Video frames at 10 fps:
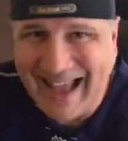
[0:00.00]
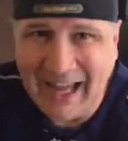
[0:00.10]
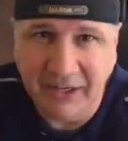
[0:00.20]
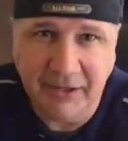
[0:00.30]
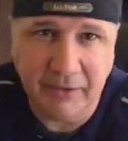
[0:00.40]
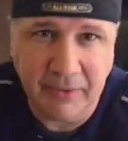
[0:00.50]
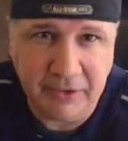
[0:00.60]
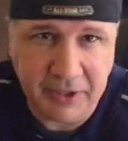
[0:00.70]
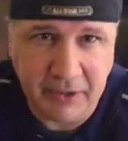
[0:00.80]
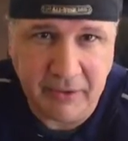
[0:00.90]
calendar will
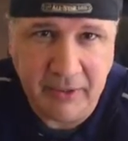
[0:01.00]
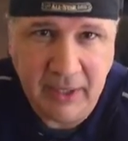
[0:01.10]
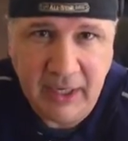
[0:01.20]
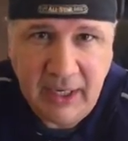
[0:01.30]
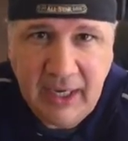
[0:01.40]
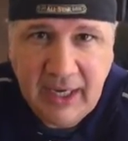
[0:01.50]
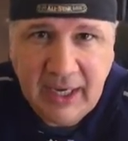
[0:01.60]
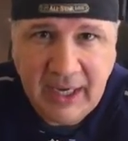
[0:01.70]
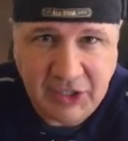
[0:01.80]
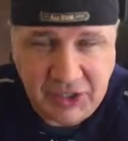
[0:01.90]
do
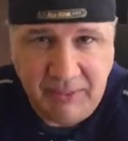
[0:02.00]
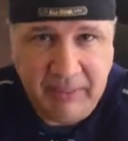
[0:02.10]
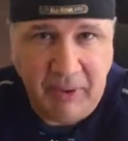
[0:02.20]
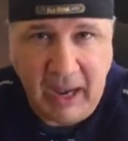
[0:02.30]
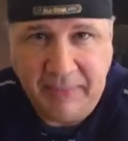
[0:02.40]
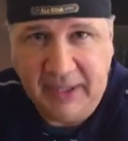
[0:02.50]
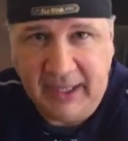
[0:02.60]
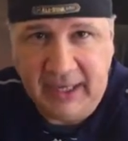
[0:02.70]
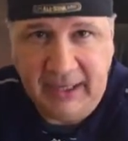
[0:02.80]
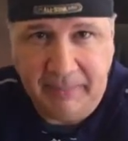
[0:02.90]
is to be
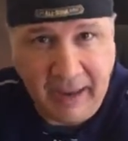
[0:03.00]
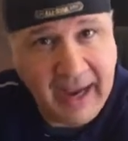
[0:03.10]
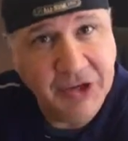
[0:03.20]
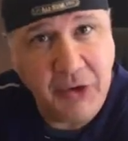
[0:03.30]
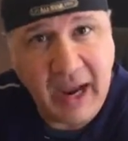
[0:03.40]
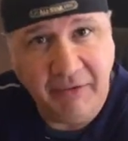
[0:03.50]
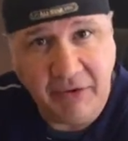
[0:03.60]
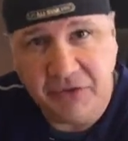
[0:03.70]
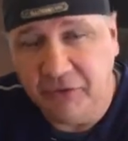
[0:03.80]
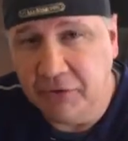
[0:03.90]
populated by
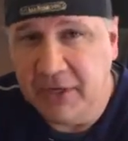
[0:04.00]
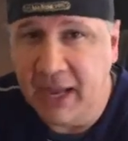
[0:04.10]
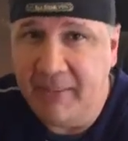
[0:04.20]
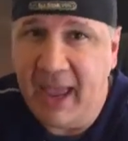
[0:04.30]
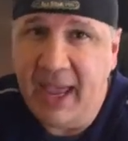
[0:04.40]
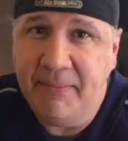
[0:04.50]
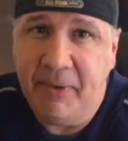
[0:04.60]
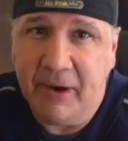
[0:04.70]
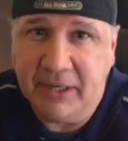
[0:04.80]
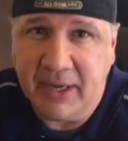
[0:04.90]
drivers full-time and
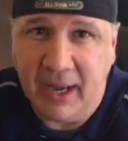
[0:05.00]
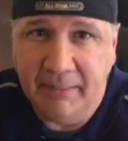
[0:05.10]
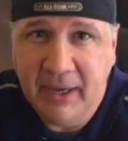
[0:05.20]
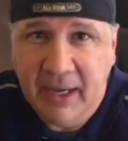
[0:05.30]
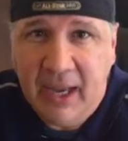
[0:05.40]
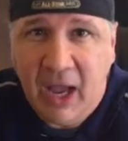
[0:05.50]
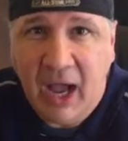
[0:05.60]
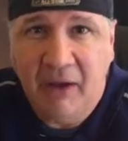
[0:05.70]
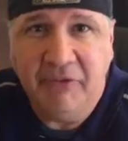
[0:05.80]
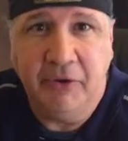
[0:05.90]
part-time
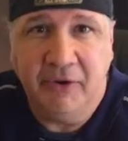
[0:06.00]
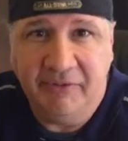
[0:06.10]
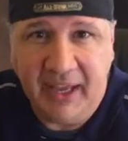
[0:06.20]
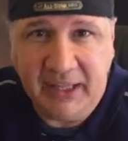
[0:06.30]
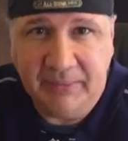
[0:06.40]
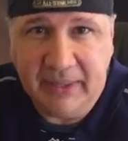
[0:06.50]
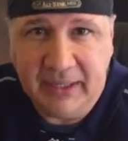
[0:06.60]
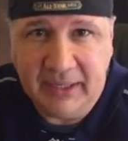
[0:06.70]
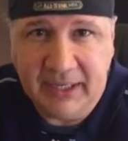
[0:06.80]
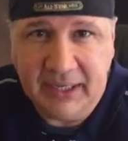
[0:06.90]
of your
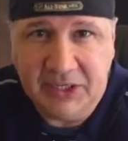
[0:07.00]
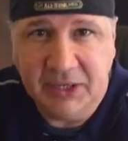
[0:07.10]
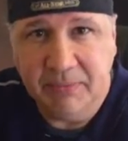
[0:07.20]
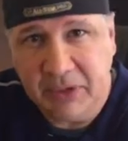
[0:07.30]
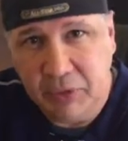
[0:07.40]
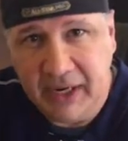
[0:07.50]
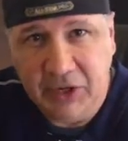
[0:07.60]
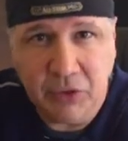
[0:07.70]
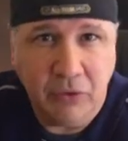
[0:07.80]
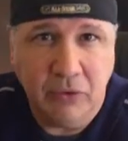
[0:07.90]
availabilities
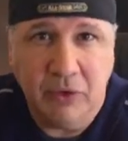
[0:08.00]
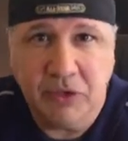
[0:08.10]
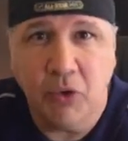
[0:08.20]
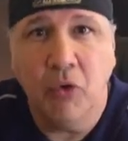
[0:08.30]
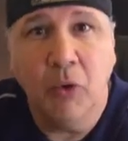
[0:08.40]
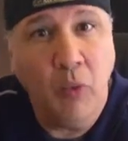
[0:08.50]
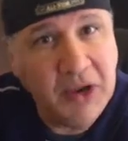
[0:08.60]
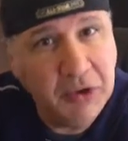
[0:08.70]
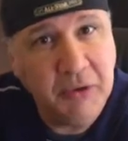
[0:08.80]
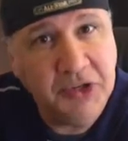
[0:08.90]
between tours or
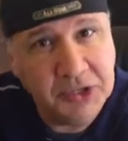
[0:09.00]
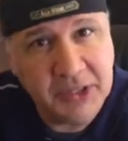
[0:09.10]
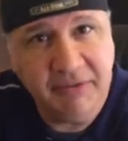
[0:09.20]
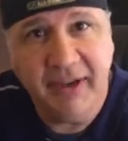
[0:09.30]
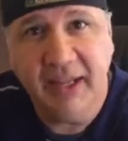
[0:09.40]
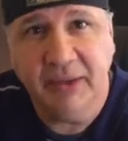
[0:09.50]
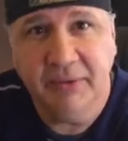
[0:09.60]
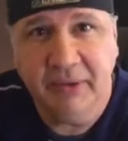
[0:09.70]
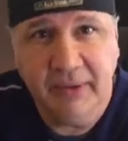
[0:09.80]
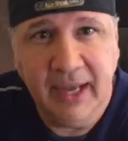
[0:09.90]
when you're just
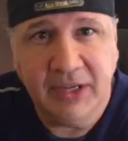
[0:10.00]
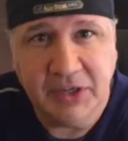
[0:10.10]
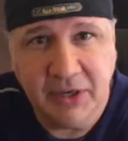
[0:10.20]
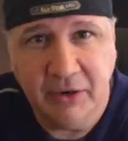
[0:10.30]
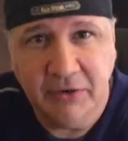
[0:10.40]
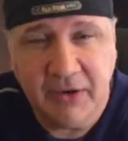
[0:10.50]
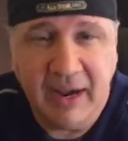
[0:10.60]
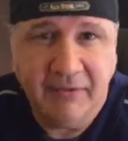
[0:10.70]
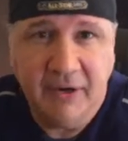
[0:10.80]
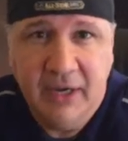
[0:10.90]
available as a
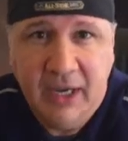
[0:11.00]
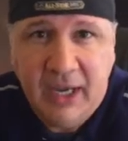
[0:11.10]
co-driver.